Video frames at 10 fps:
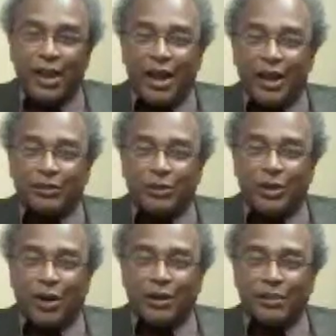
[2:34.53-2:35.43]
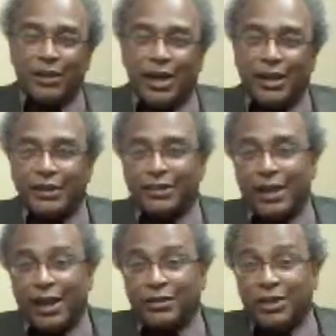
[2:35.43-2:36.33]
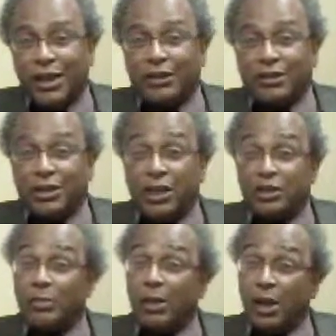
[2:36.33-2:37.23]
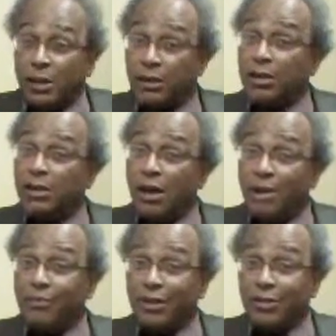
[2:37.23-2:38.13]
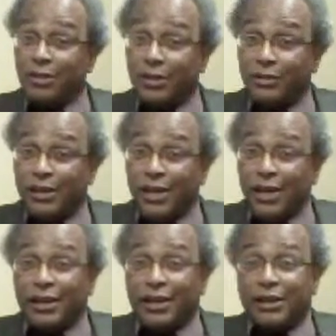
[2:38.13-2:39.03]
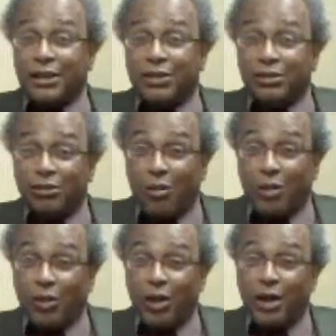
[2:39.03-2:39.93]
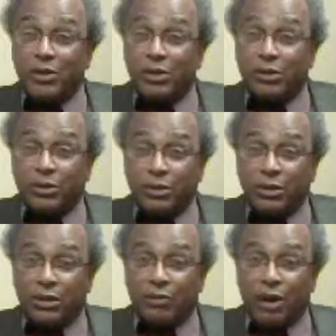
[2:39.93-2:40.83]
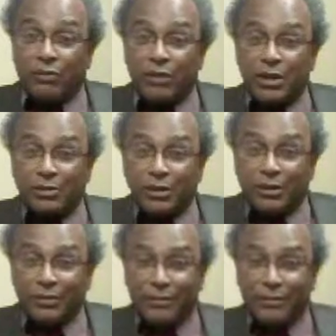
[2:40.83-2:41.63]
as we are in the United States. To just blanketly adopt these things can lead to trouble and the erosion of our freedoms.